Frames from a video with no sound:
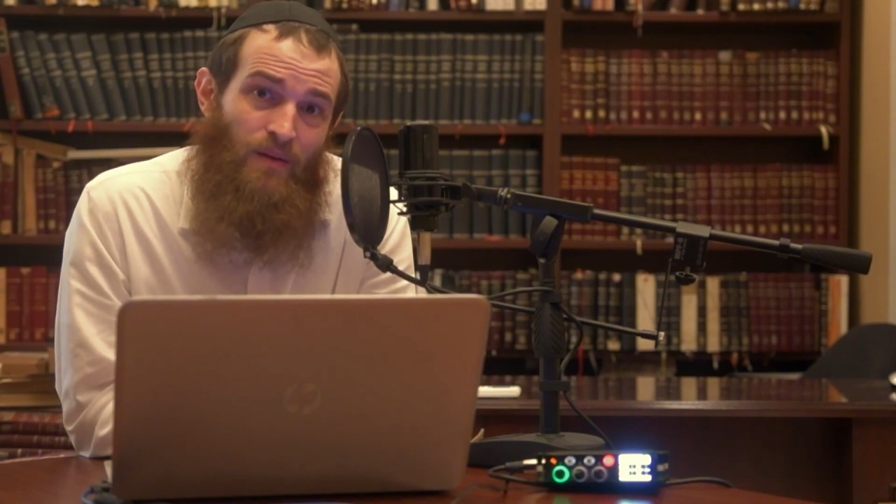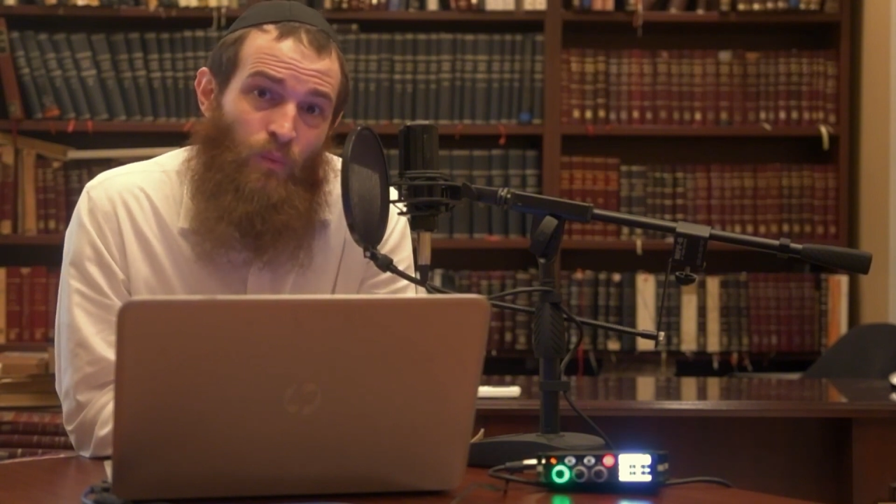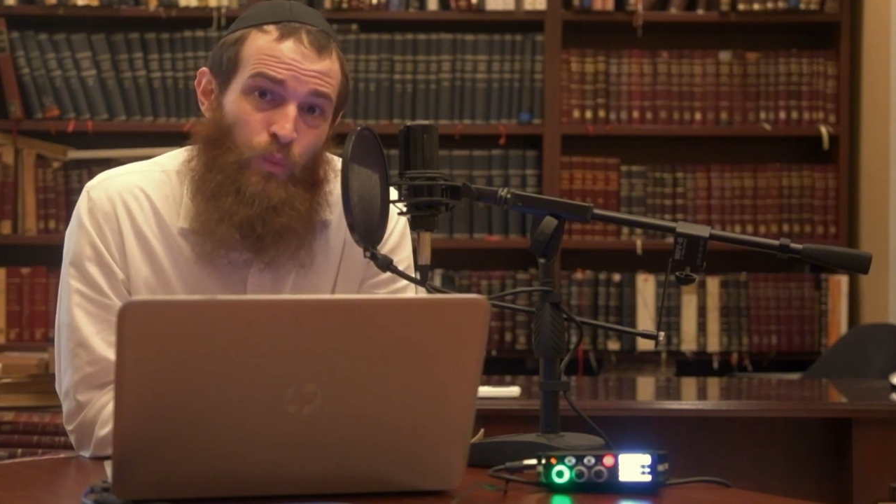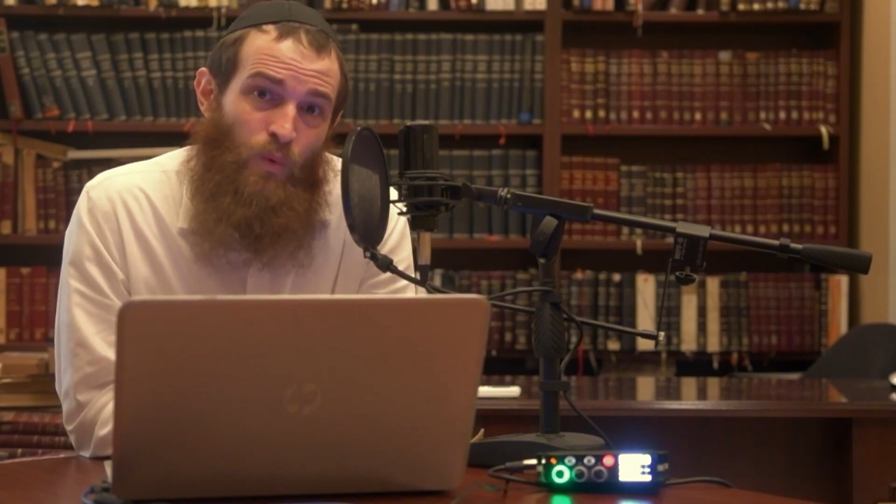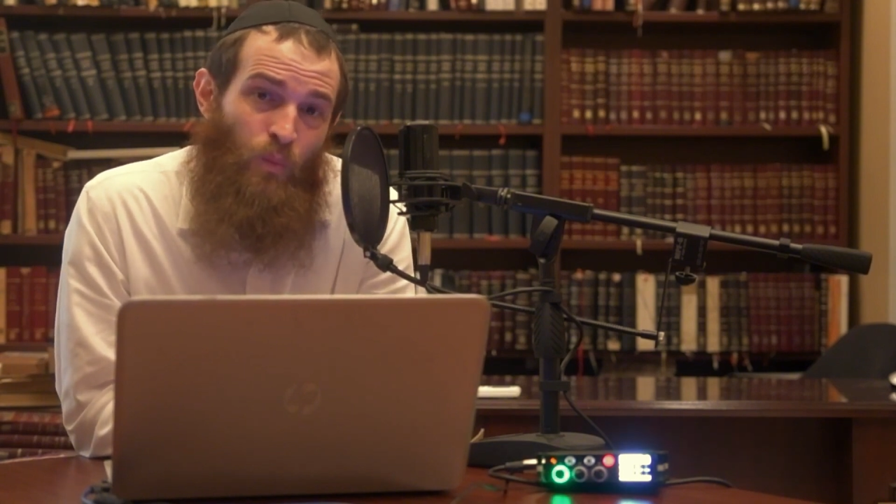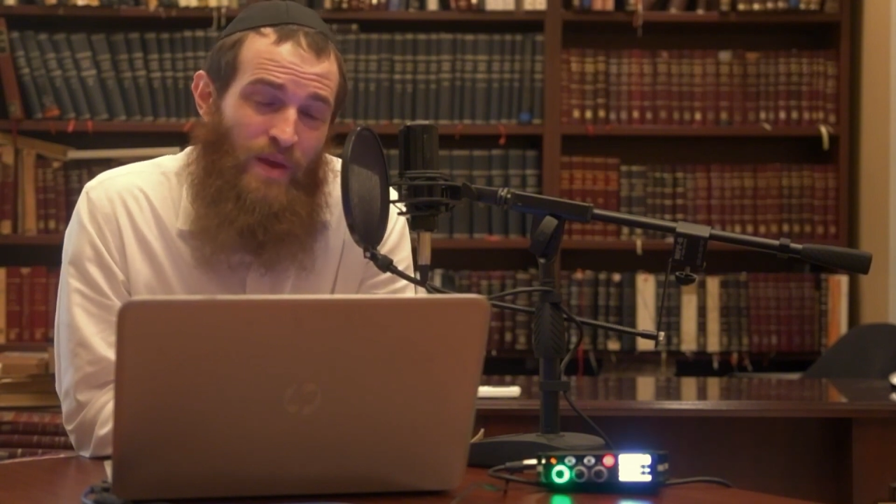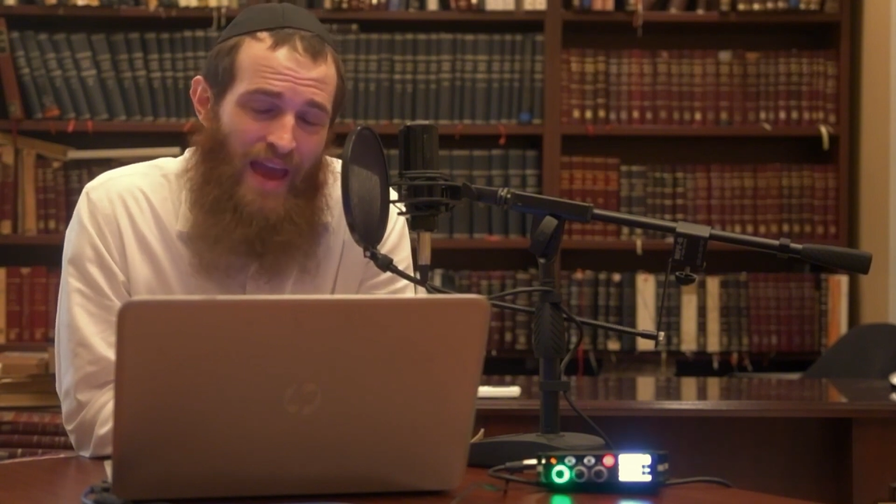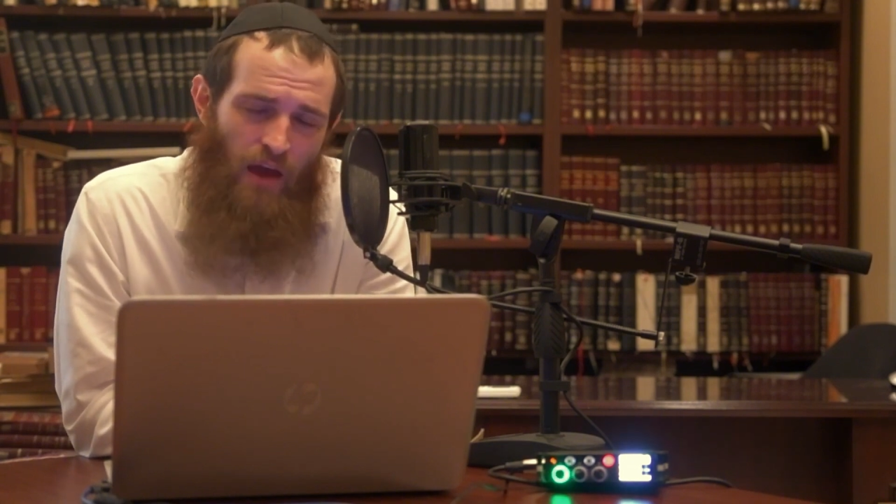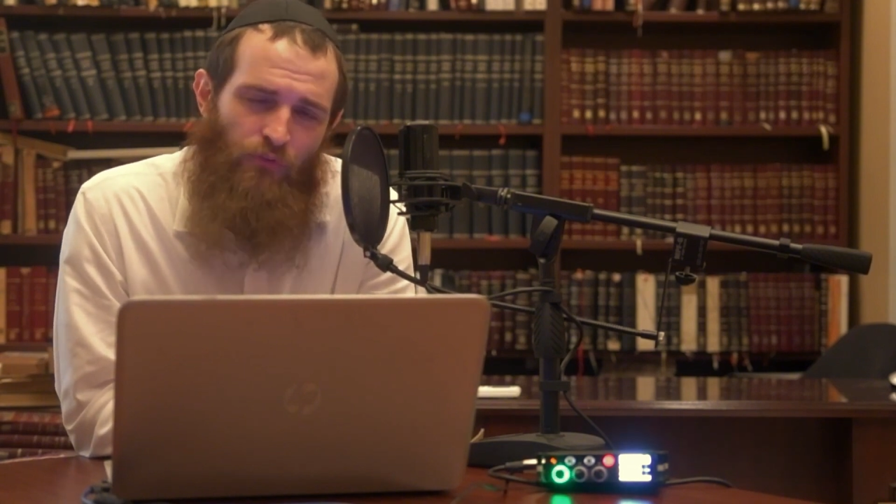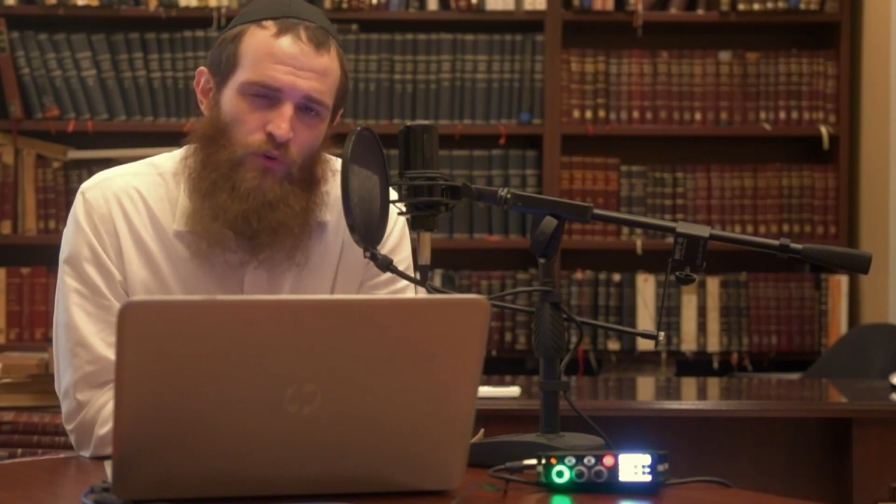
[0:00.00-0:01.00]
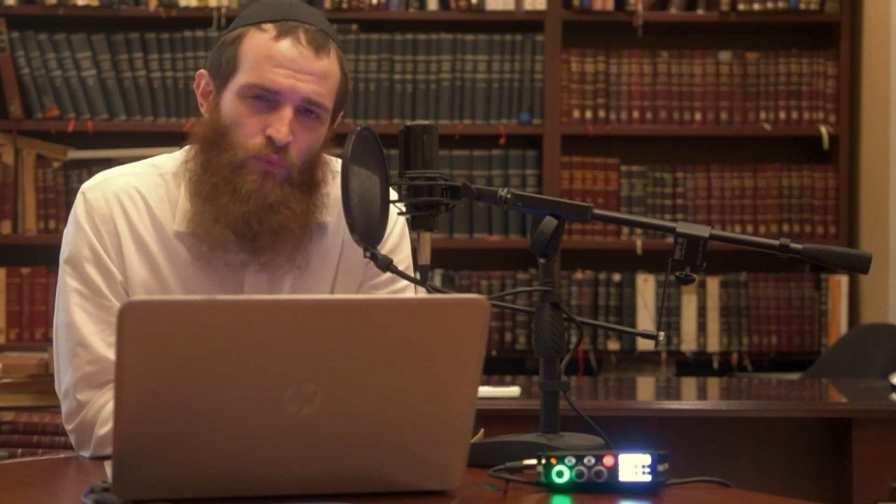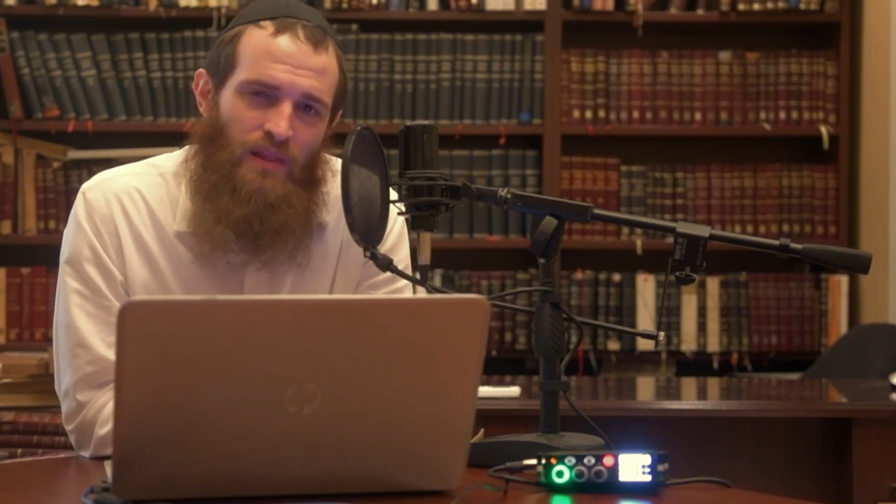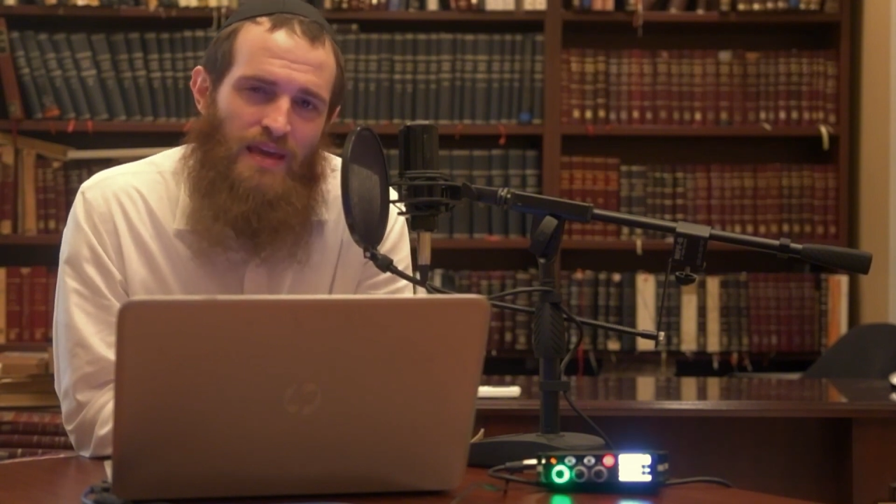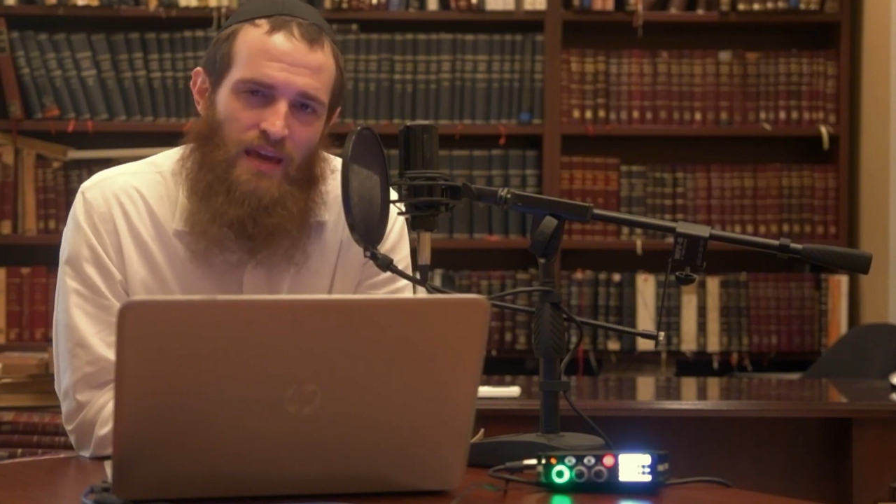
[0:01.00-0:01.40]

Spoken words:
We have to really